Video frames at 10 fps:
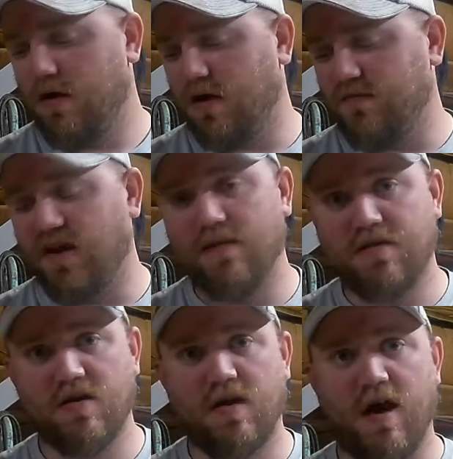of
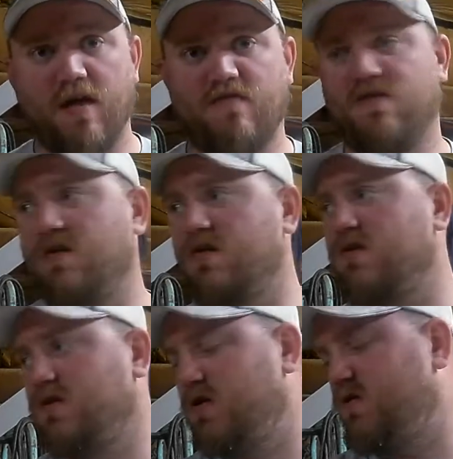heavier line. So
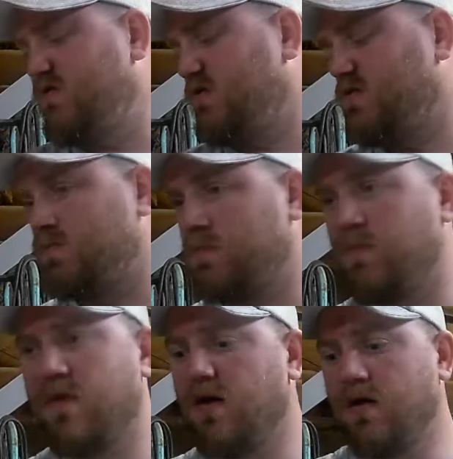you're using
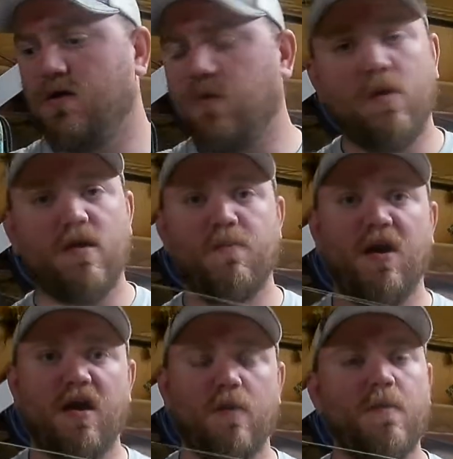
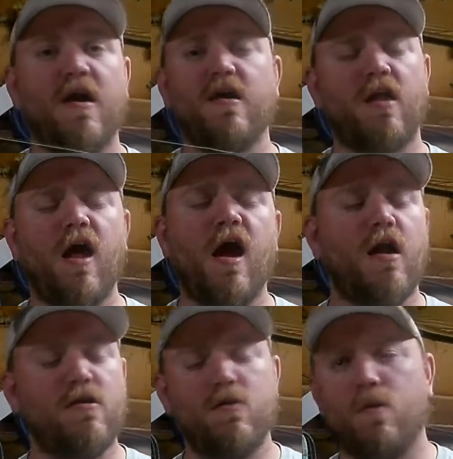20-pound main
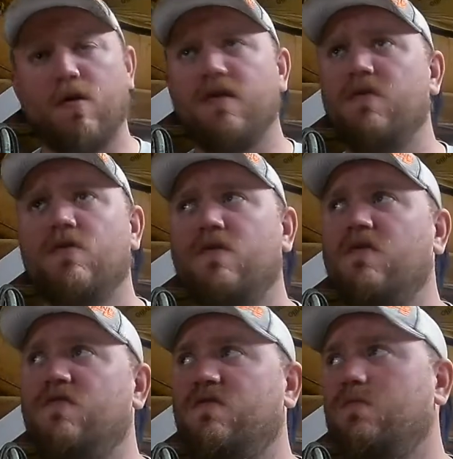line, you want to
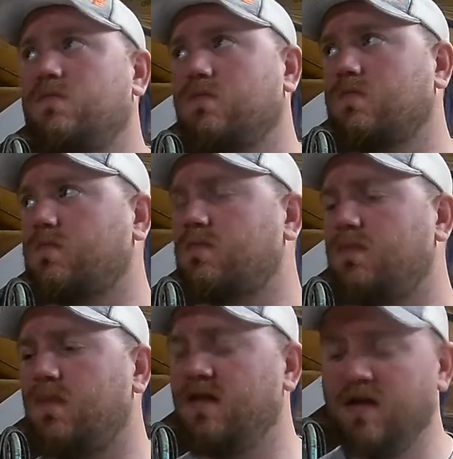use
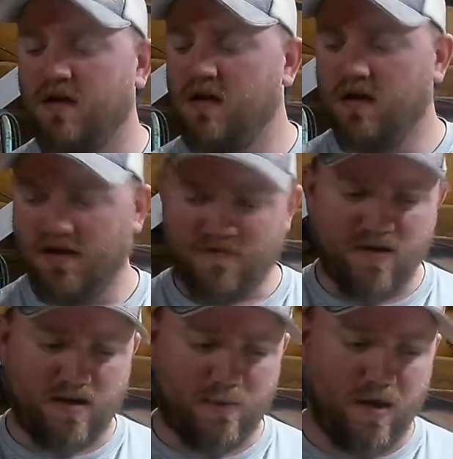a
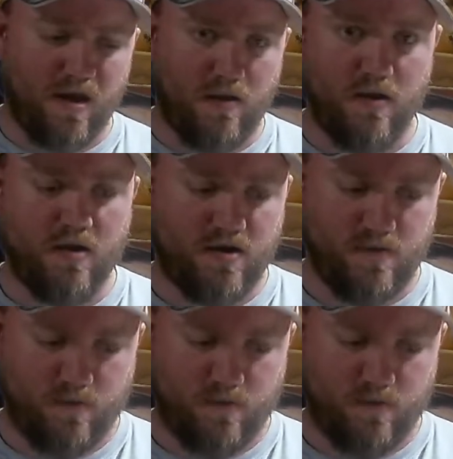50-pound leader.